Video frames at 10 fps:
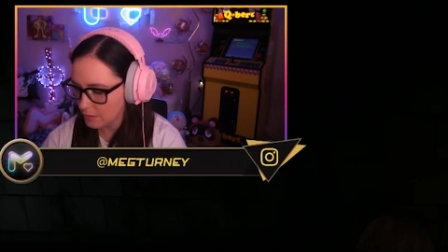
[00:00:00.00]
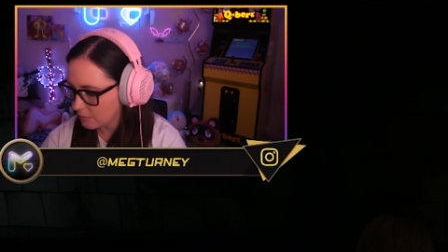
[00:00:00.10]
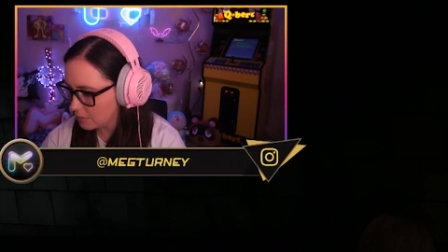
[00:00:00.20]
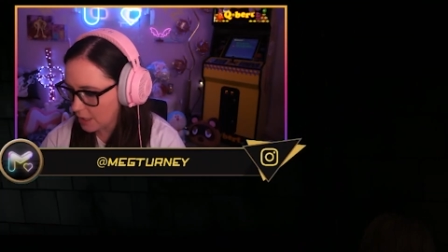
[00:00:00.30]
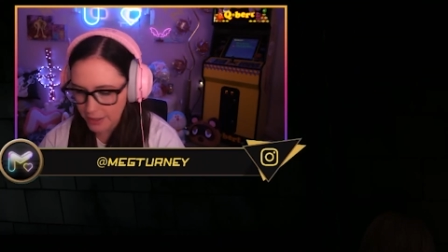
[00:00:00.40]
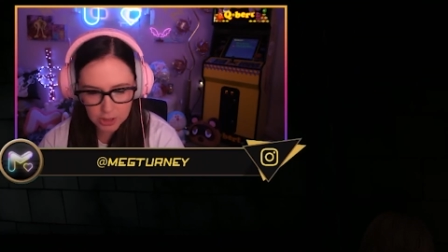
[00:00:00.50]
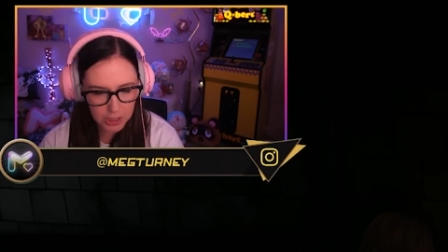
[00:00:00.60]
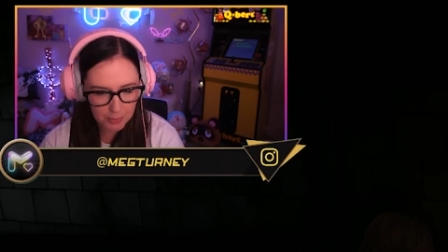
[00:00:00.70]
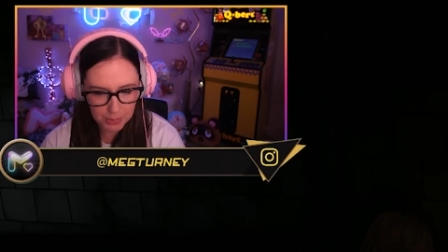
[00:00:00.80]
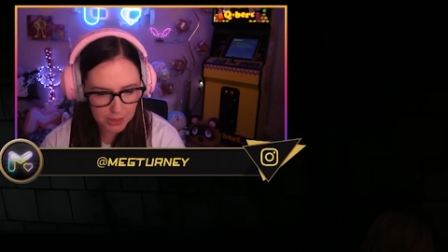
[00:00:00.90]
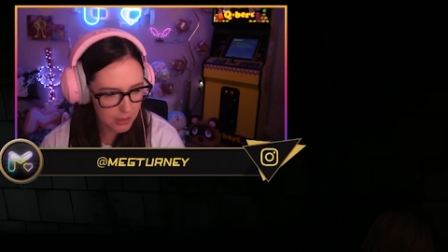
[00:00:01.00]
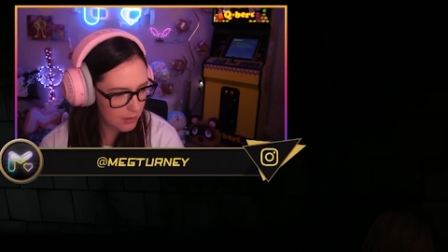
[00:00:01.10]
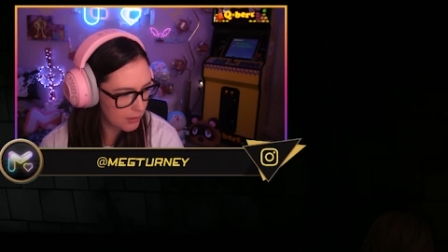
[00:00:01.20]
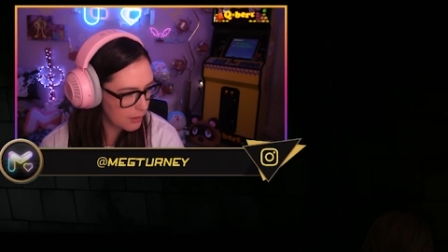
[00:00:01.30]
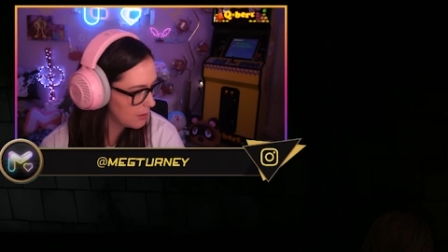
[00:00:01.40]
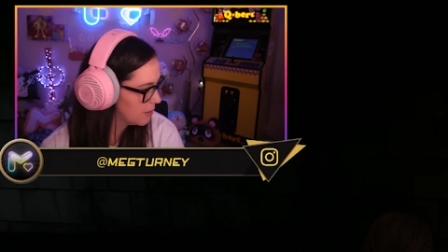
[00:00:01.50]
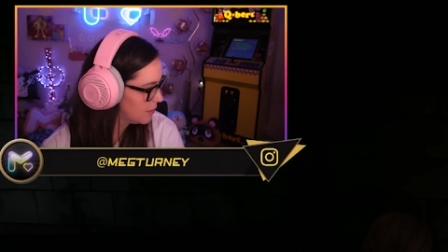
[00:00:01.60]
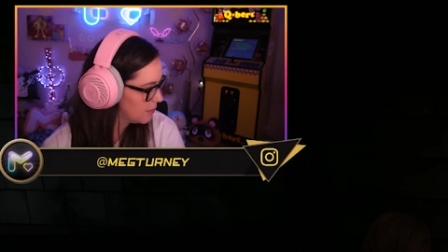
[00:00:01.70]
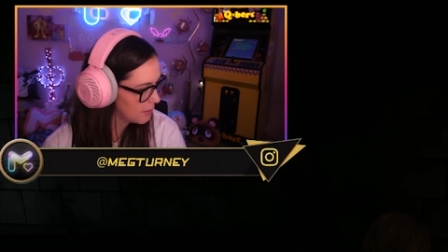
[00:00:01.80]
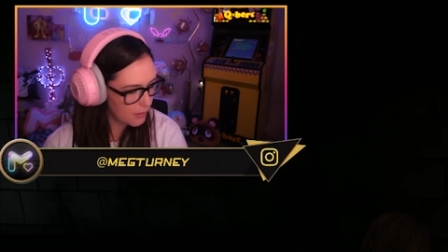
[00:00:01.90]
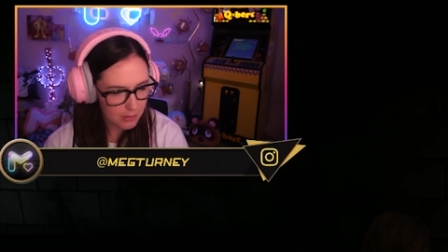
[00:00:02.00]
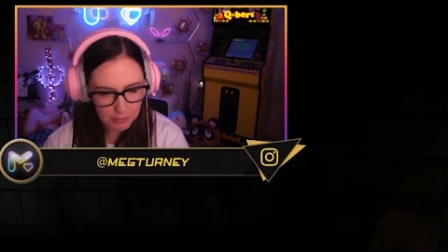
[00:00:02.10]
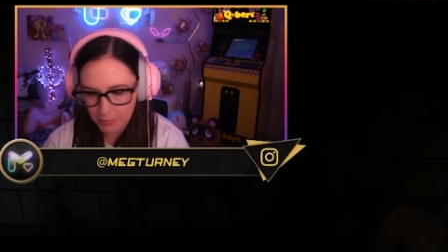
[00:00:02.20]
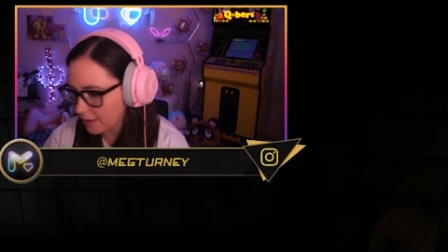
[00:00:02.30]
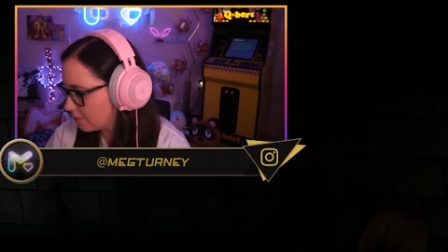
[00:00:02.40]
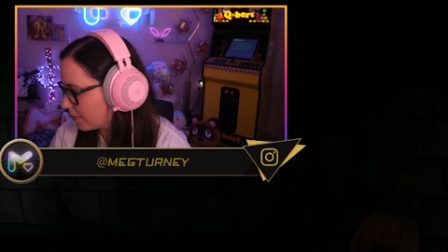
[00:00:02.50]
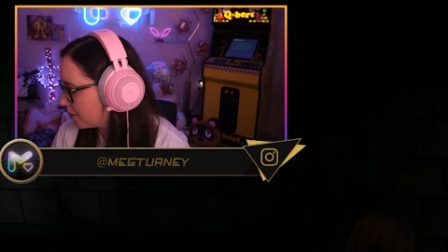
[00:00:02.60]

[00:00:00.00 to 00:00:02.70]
What the heck just happened? My, my